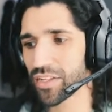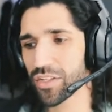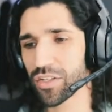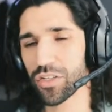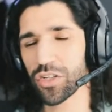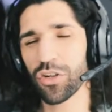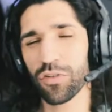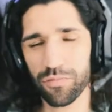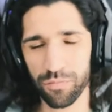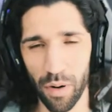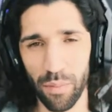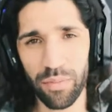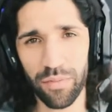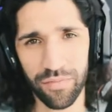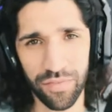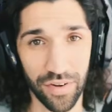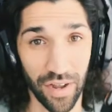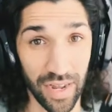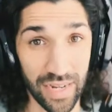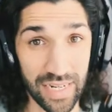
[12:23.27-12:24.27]
You'll probably
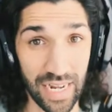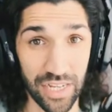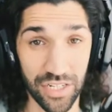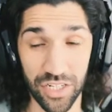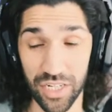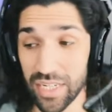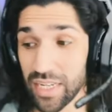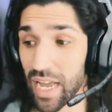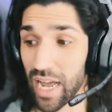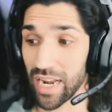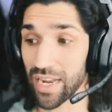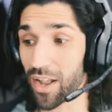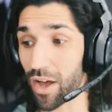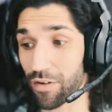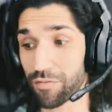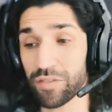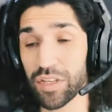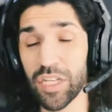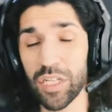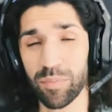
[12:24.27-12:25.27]
find, actually, a lot
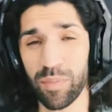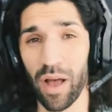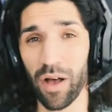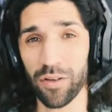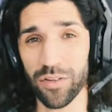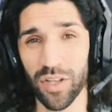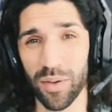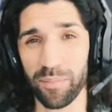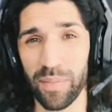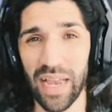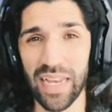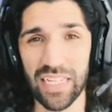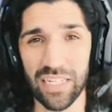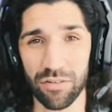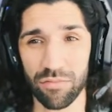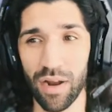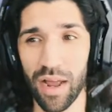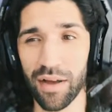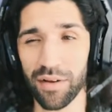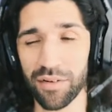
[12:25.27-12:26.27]
of these spells are based
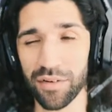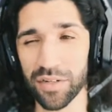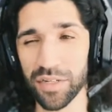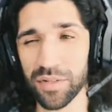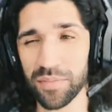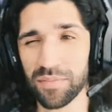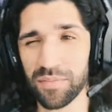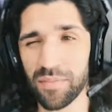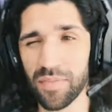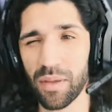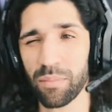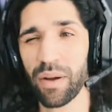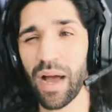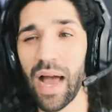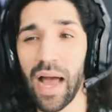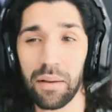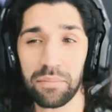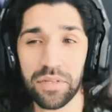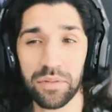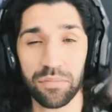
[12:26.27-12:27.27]
around
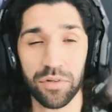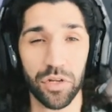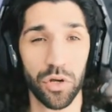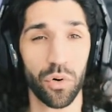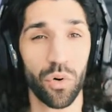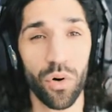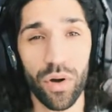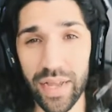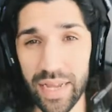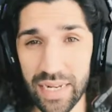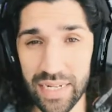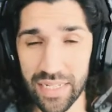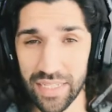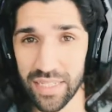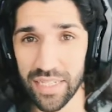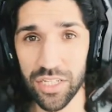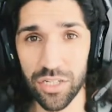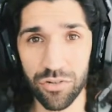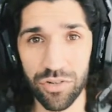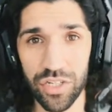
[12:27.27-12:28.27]
perhaps him talking to
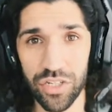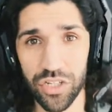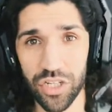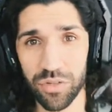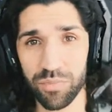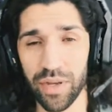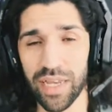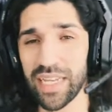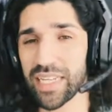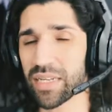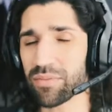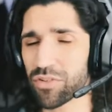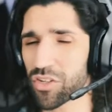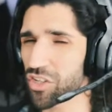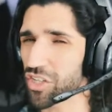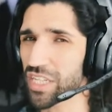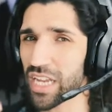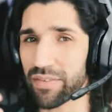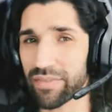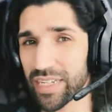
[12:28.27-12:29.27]
these creatures, but he seems to
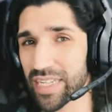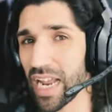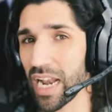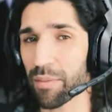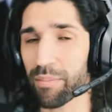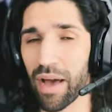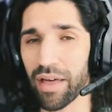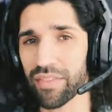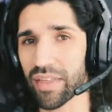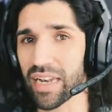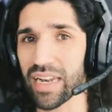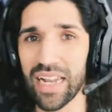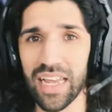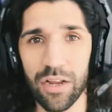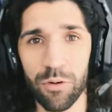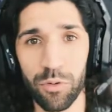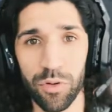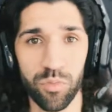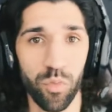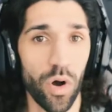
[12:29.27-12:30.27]
just have a telepathic
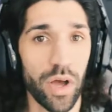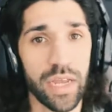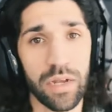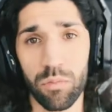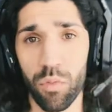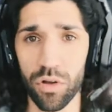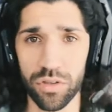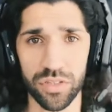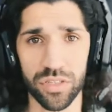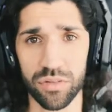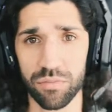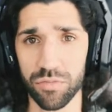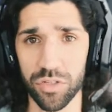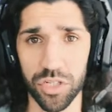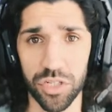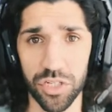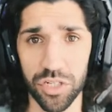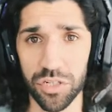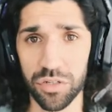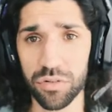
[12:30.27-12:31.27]
link with what he wants them to
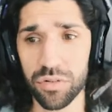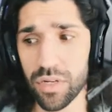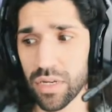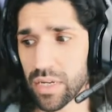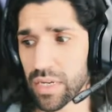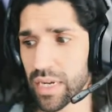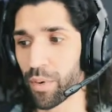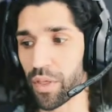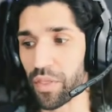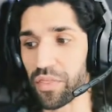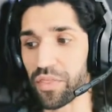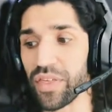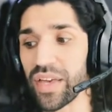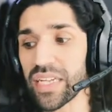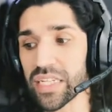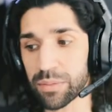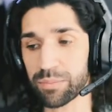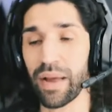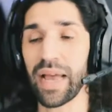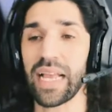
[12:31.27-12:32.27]
do. But
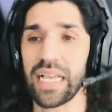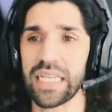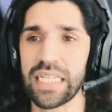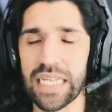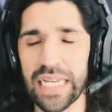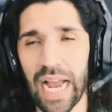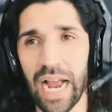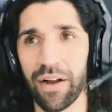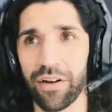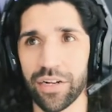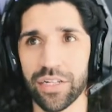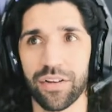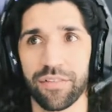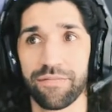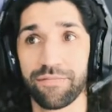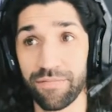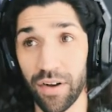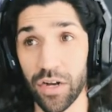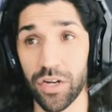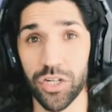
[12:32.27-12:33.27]
this makes the character
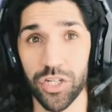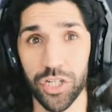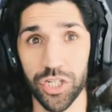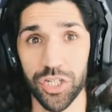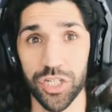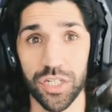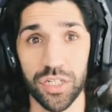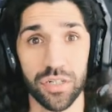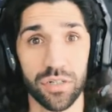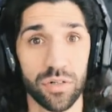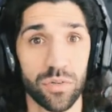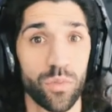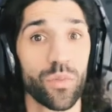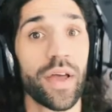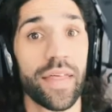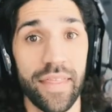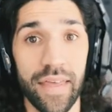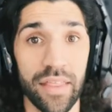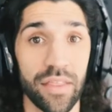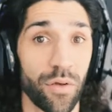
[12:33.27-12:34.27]
function
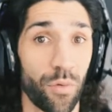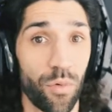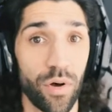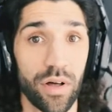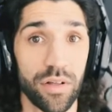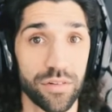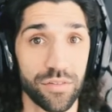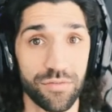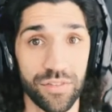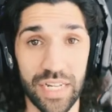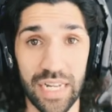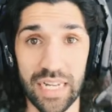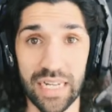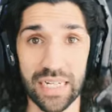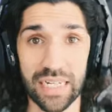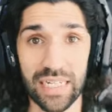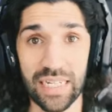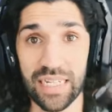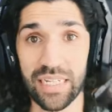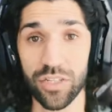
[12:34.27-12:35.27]
within the world of
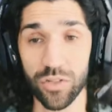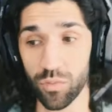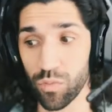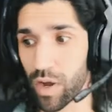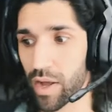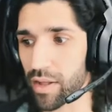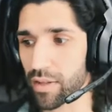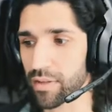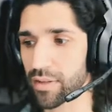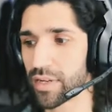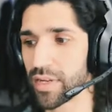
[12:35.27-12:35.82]
D&D as well.